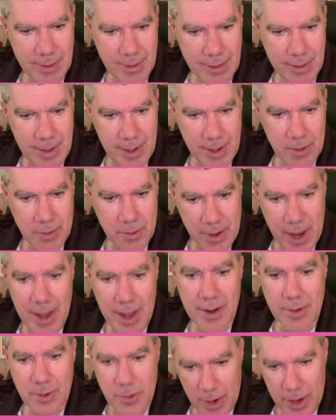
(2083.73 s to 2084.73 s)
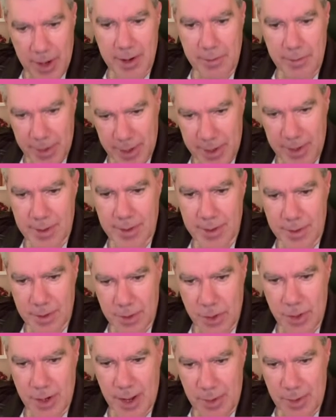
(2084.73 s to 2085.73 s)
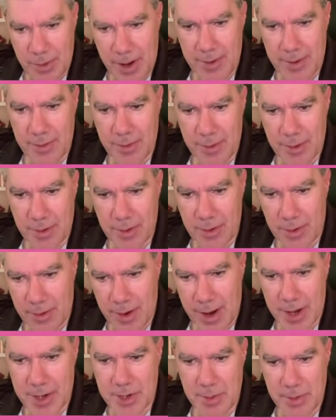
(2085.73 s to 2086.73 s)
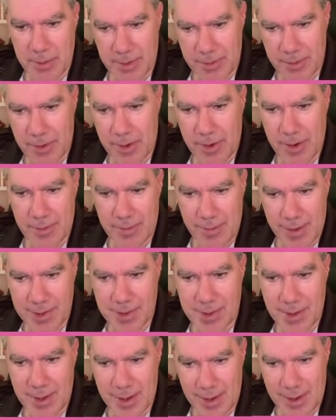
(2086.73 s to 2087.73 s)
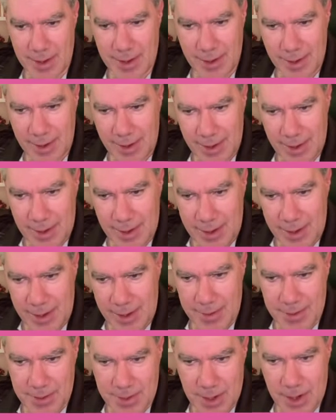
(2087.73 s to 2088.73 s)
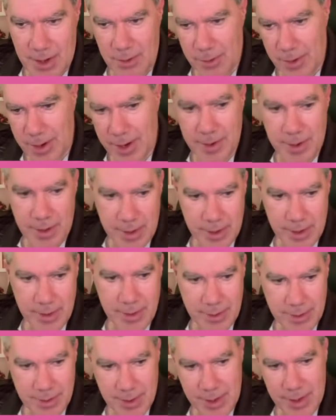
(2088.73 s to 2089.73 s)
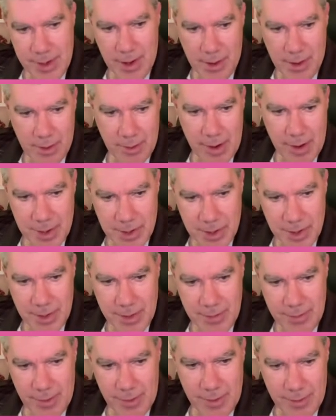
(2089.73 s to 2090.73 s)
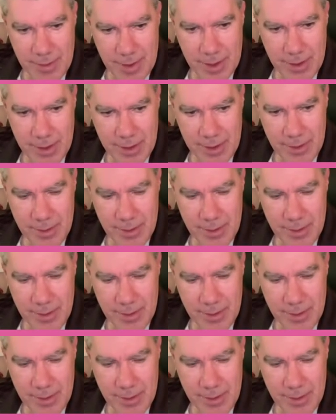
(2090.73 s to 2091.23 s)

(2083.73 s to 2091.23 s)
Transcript: It ran quite a bit. Should I wait for a correction before investing? If so, when do you see a correction for Velo?